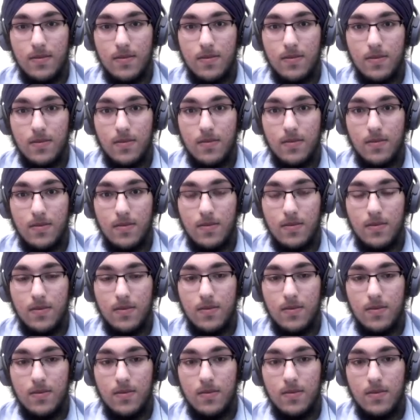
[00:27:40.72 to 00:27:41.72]

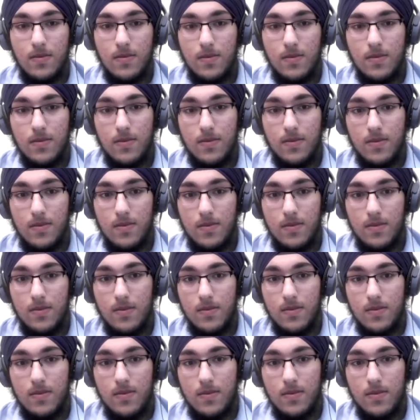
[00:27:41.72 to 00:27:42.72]

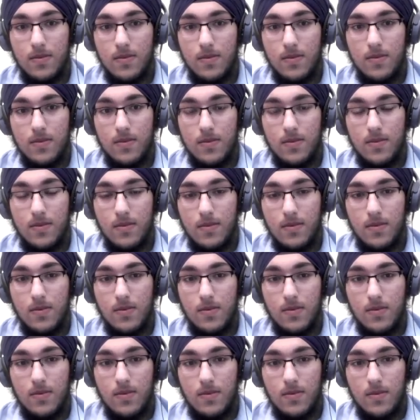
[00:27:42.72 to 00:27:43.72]

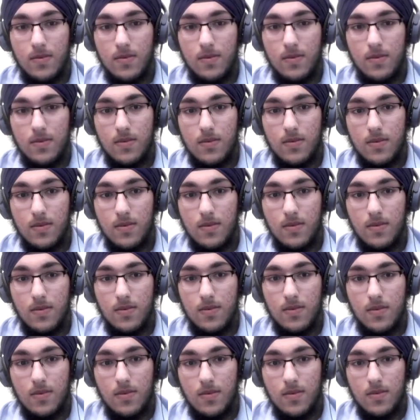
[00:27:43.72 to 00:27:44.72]

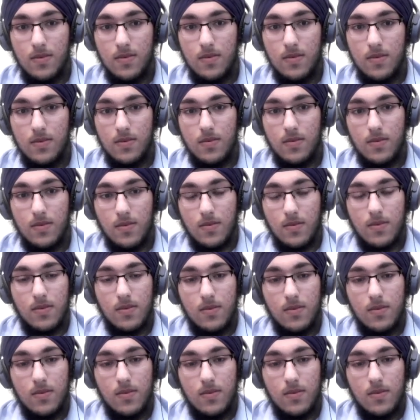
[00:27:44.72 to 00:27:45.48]
No words are spoken by the person on screen.